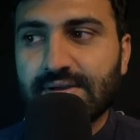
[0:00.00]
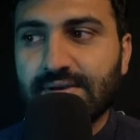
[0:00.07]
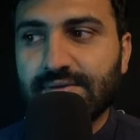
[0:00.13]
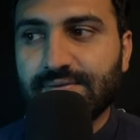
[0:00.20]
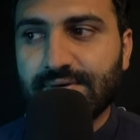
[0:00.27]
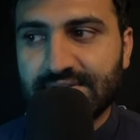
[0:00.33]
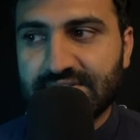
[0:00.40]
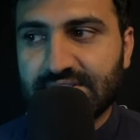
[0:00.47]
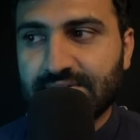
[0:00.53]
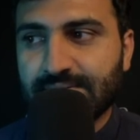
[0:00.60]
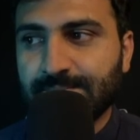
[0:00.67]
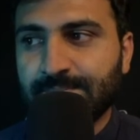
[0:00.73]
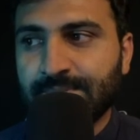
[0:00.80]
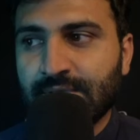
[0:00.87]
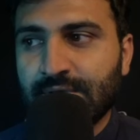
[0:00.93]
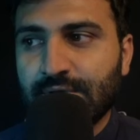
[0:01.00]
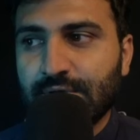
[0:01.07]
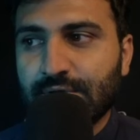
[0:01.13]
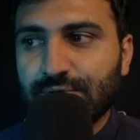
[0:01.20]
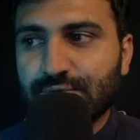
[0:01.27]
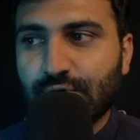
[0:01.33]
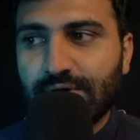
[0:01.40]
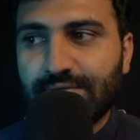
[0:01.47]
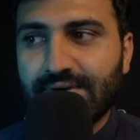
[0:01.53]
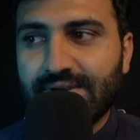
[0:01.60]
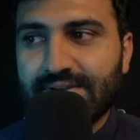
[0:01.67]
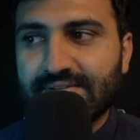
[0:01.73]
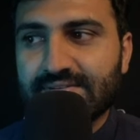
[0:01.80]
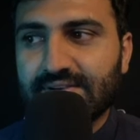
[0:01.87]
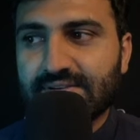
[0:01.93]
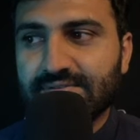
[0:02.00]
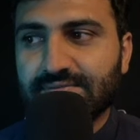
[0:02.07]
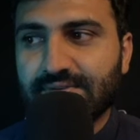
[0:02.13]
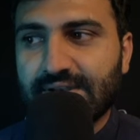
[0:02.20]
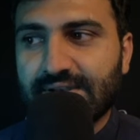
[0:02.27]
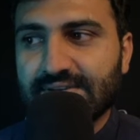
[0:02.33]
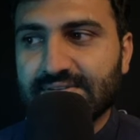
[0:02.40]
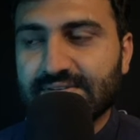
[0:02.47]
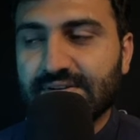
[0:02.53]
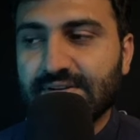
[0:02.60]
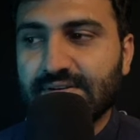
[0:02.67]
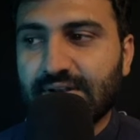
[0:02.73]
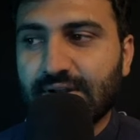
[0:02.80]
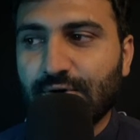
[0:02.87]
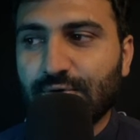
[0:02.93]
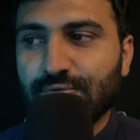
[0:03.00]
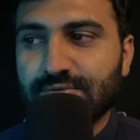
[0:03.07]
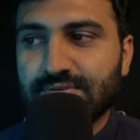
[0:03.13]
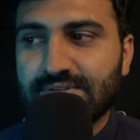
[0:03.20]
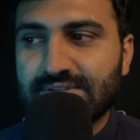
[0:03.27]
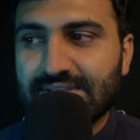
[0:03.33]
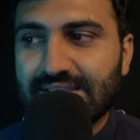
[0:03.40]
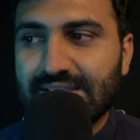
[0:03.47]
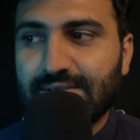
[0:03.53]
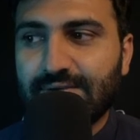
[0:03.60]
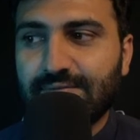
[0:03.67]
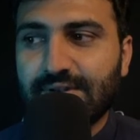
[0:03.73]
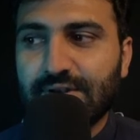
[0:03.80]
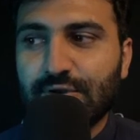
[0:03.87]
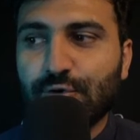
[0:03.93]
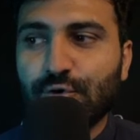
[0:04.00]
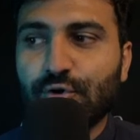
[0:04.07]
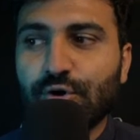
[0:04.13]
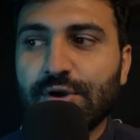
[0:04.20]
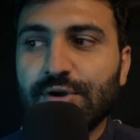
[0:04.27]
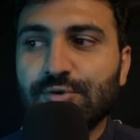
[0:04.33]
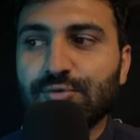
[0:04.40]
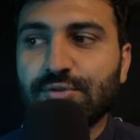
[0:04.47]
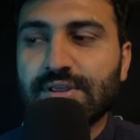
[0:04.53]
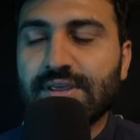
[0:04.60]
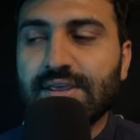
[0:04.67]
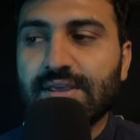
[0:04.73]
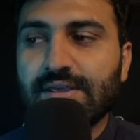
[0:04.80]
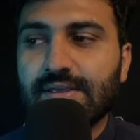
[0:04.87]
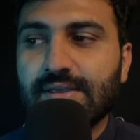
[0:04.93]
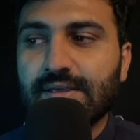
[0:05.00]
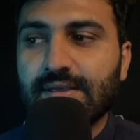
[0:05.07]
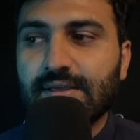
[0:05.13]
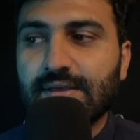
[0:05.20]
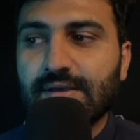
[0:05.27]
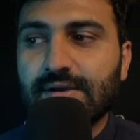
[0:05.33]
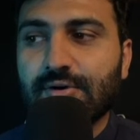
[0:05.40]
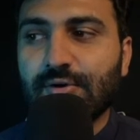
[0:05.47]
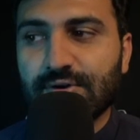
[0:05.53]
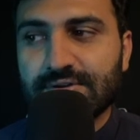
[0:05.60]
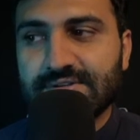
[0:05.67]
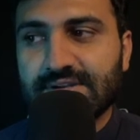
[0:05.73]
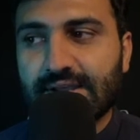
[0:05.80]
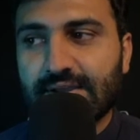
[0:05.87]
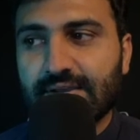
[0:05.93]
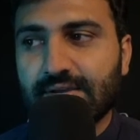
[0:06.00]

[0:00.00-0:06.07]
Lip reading: function. So await is just vanished. Now C will go into the call stack,